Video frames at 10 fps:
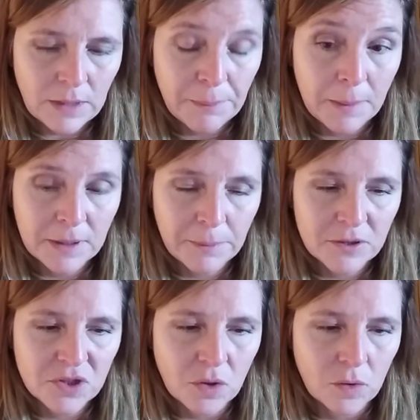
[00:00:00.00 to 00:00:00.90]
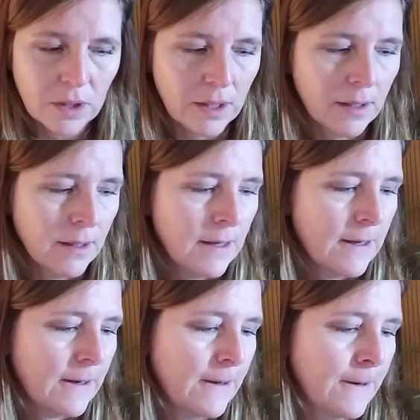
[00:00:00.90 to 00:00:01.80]
public persona.
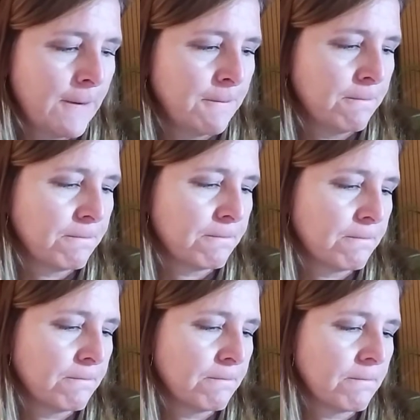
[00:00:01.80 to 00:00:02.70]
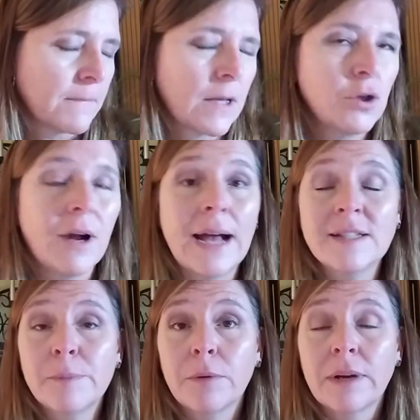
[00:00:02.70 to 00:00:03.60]
Um your
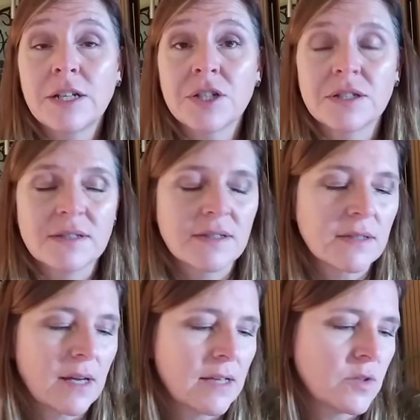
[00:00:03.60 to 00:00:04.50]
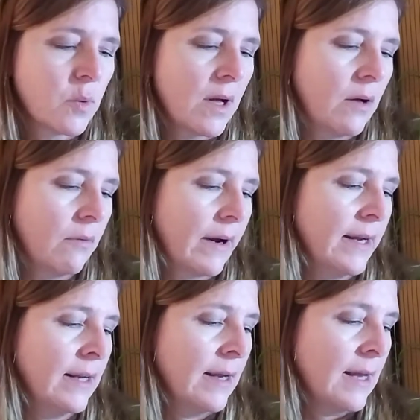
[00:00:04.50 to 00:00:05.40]
aspirations as well,
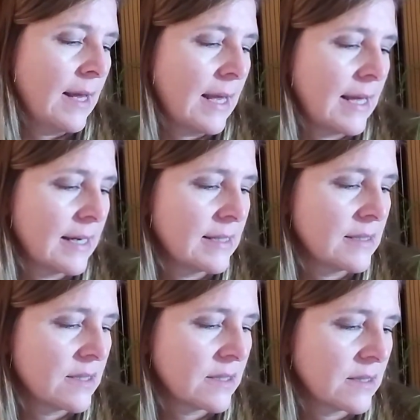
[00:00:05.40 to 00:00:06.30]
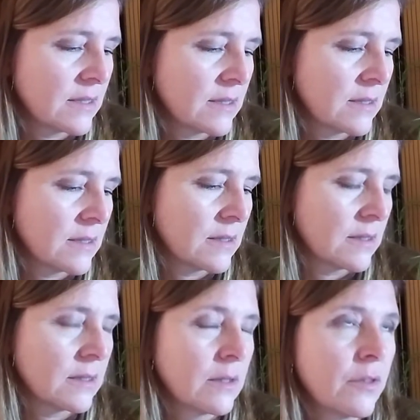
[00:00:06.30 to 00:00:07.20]
right? And
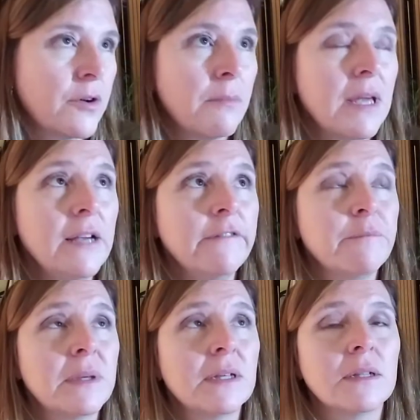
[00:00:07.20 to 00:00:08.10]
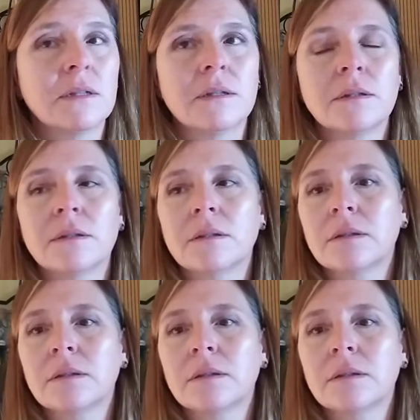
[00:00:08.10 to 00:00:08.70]
there may have been